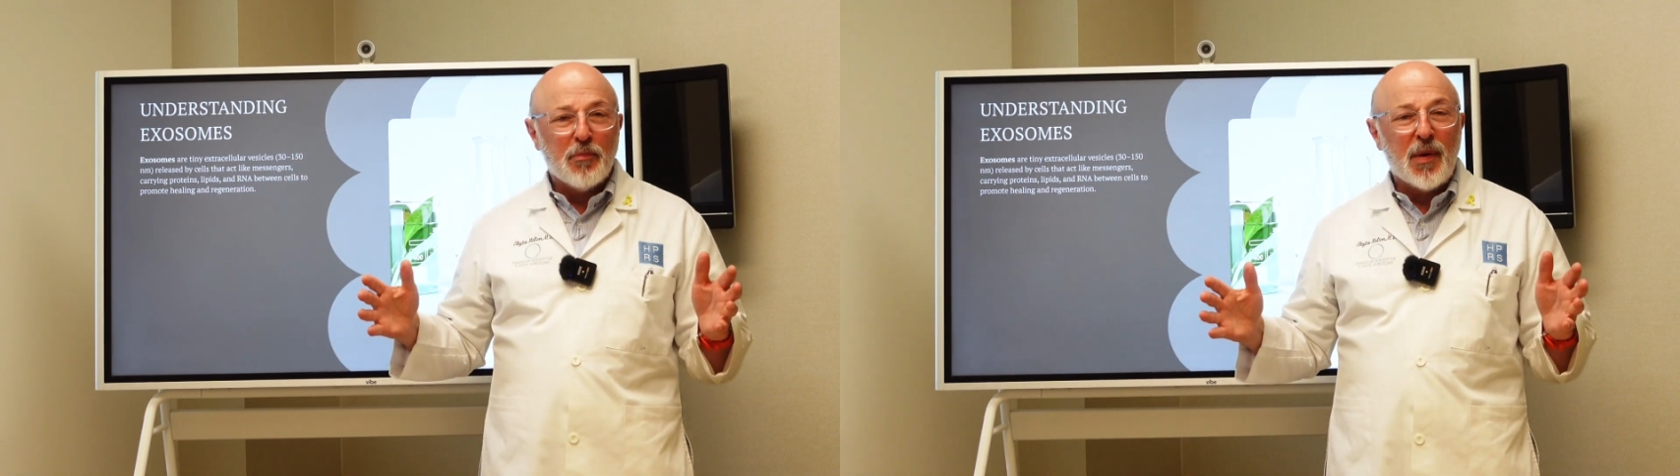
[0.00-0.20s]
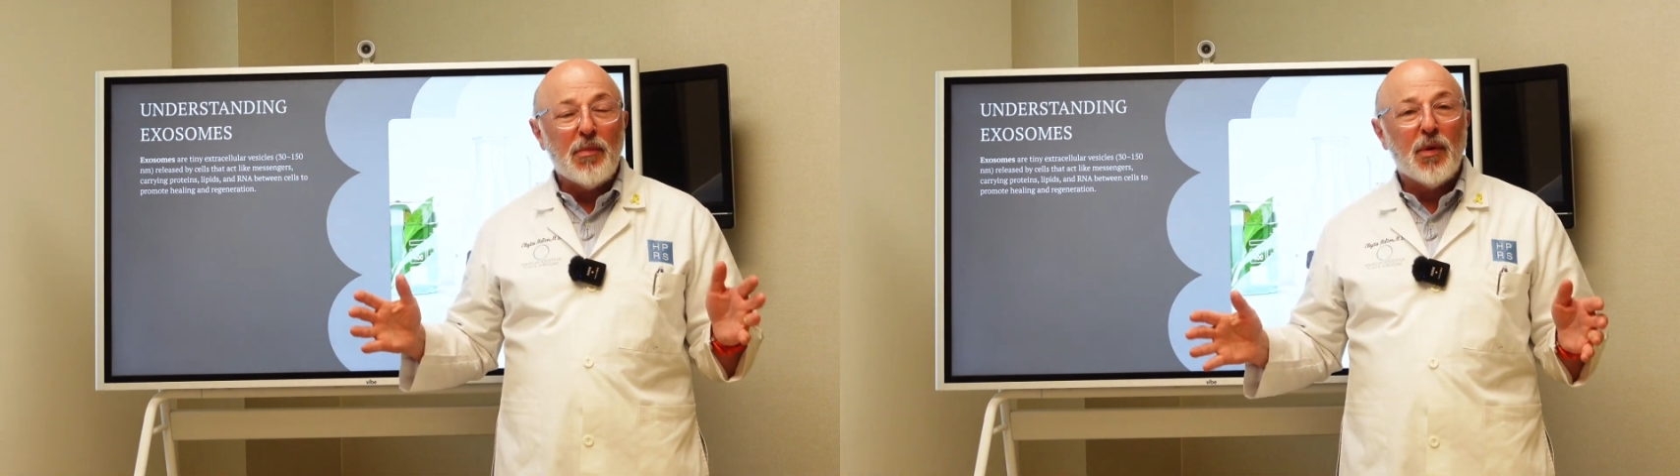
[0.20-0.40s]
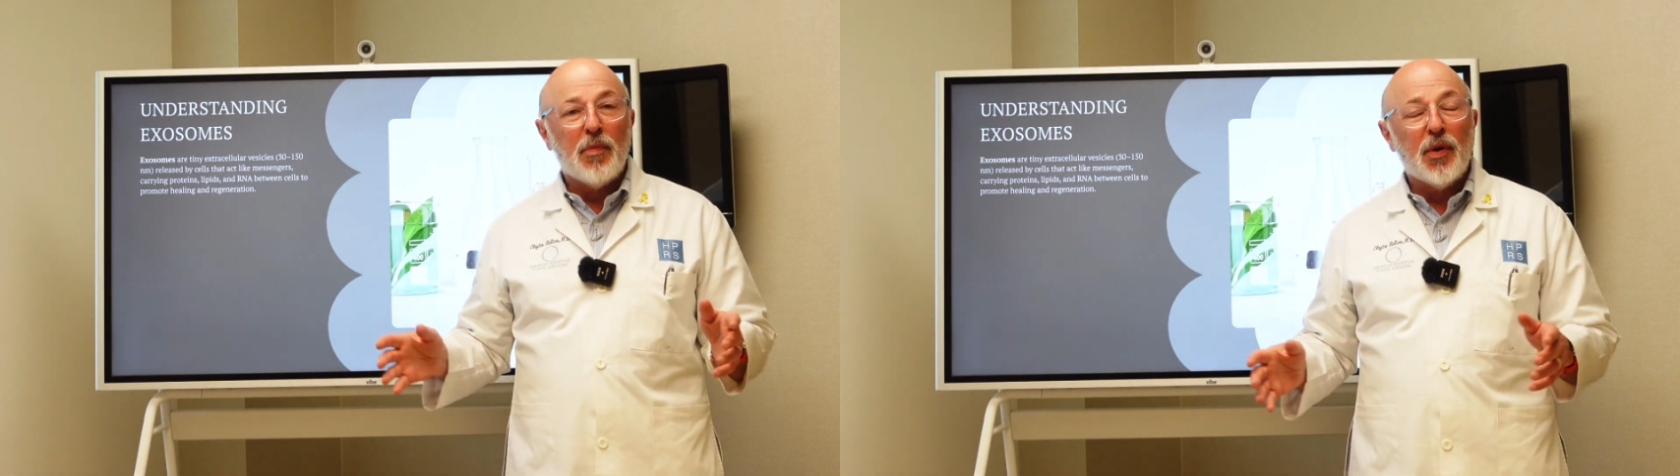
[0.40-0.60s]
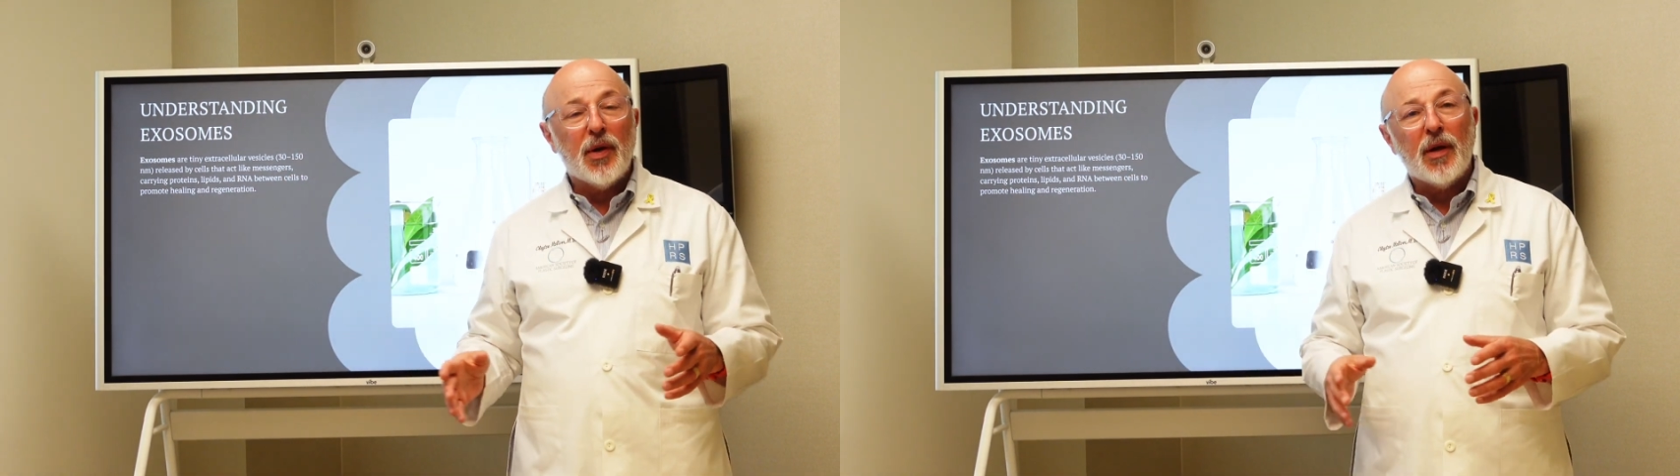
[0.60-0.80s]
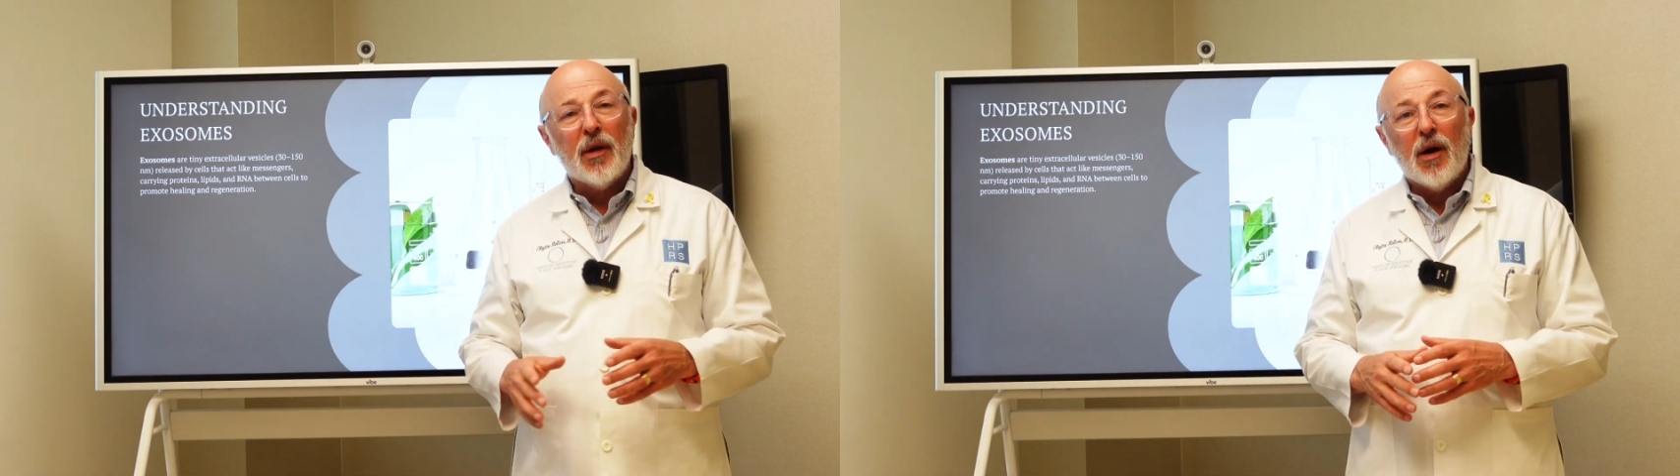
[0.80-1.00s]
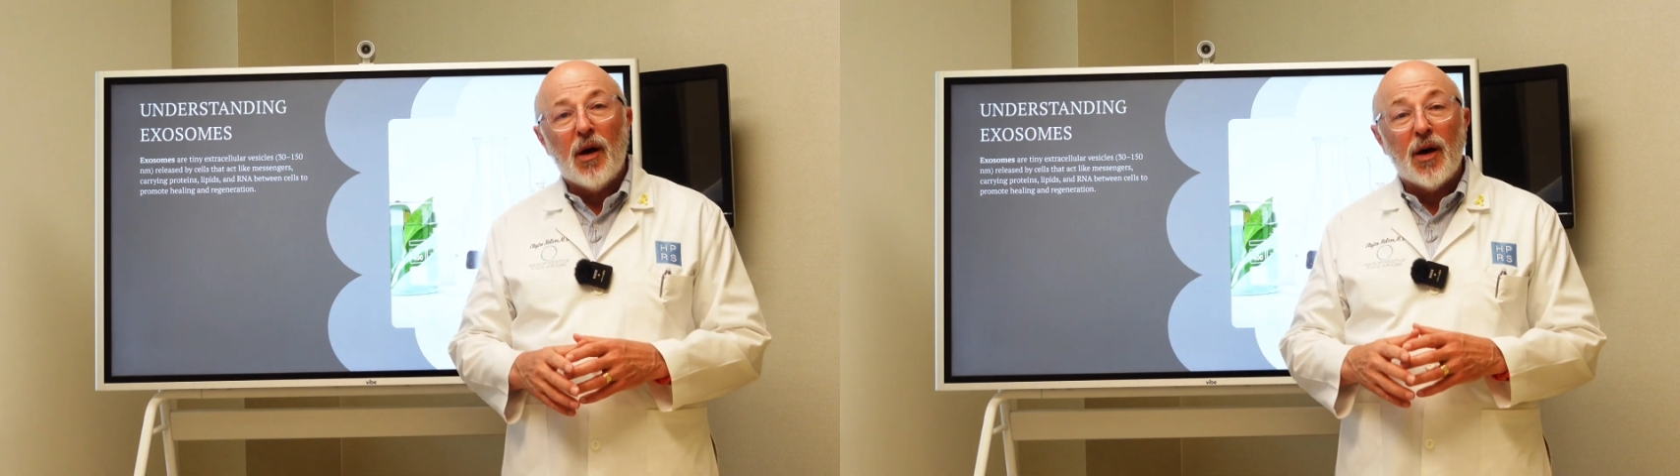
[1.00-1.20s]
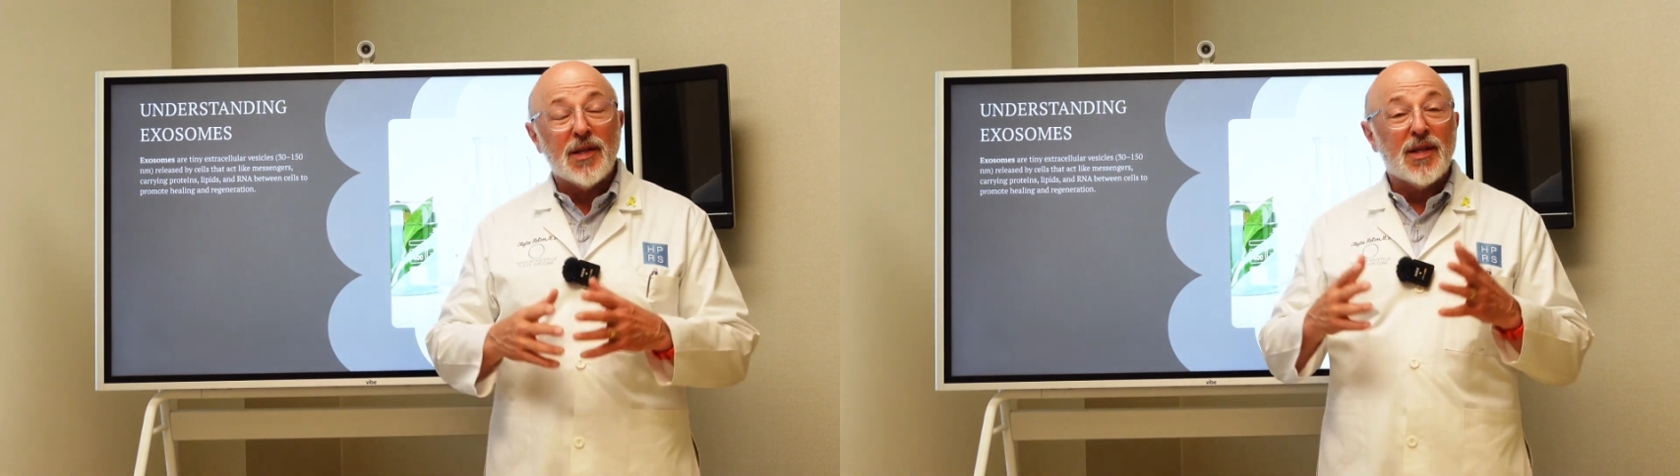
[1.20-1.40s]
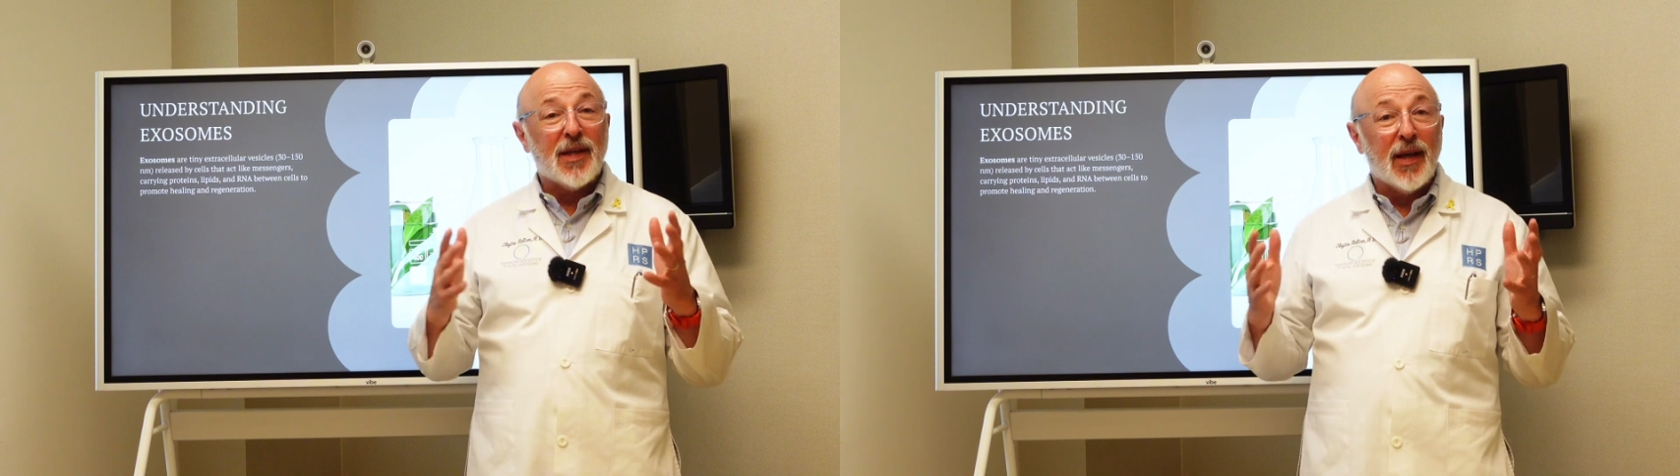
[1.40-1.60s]
People put it
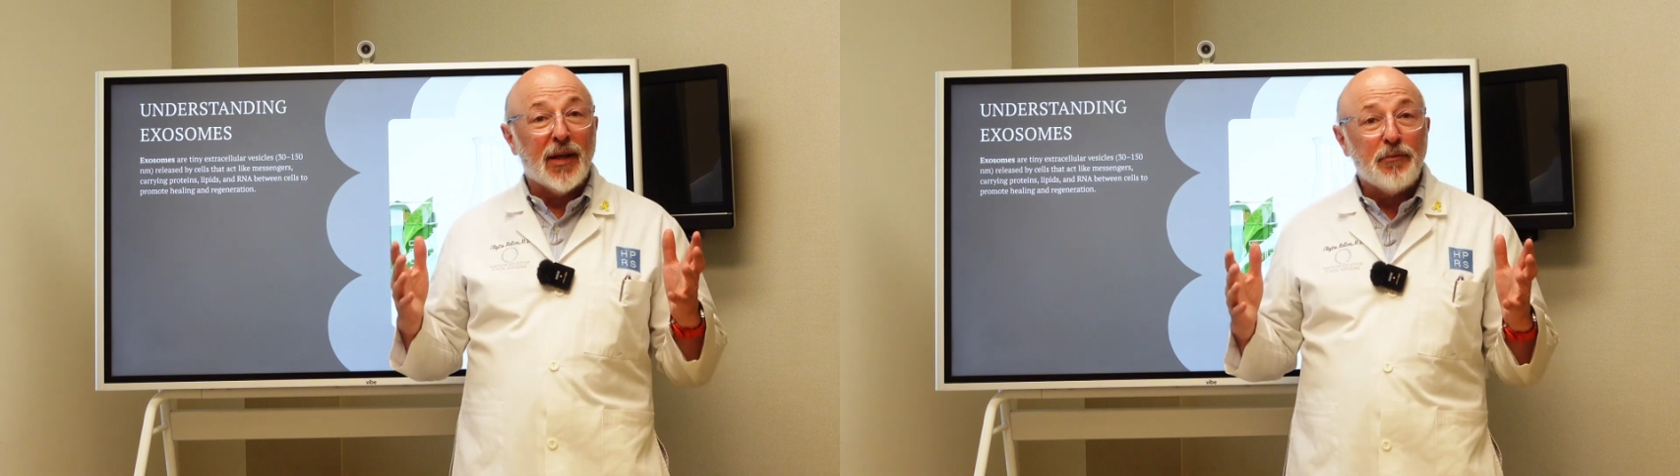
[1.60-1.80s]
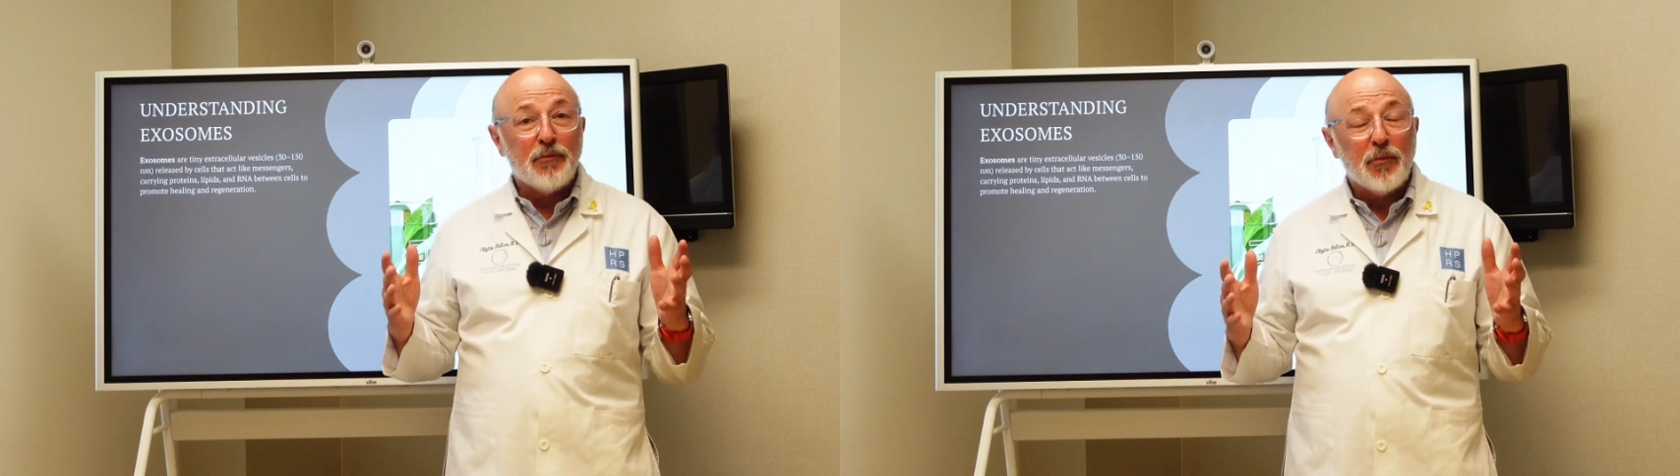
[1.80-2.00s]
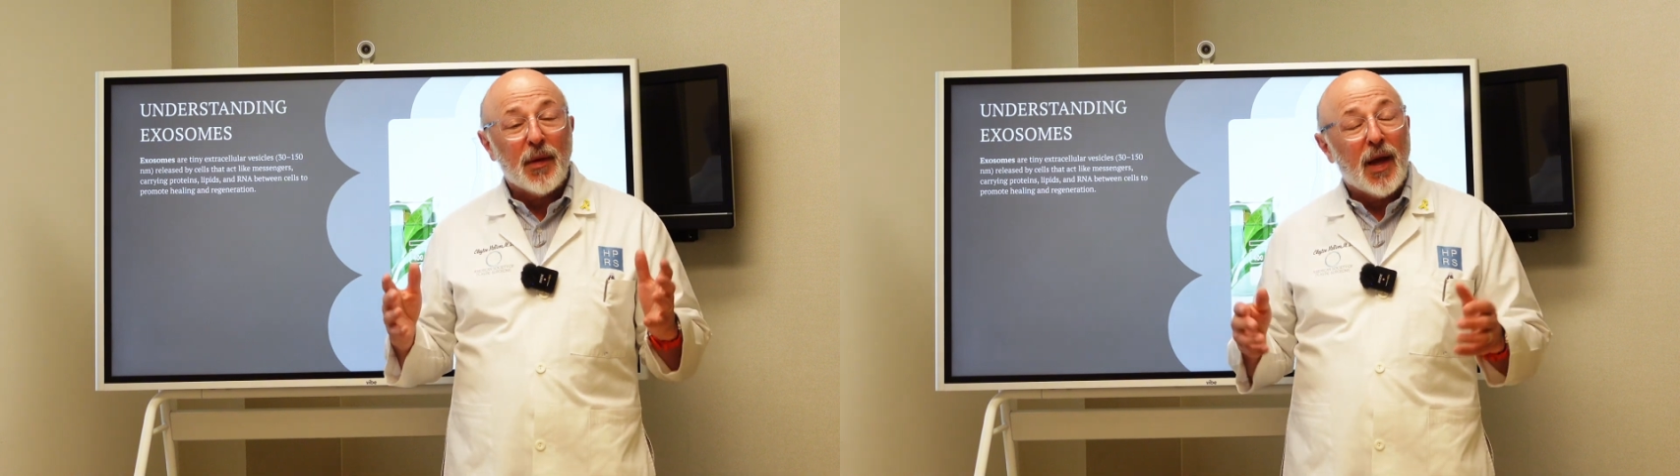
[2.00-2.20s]
on skin